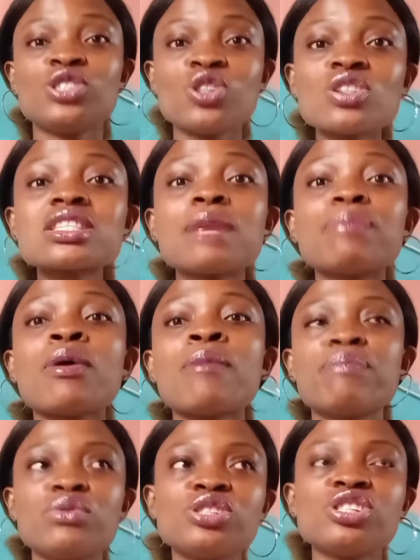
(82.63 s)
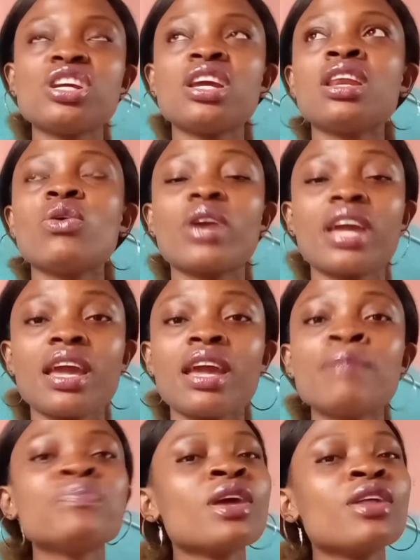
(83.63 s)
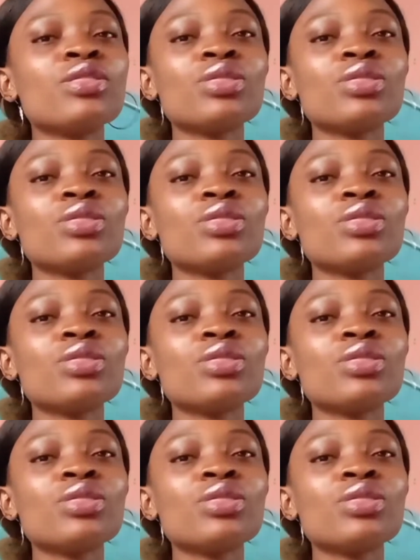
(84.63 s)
just keep on pushing, okay?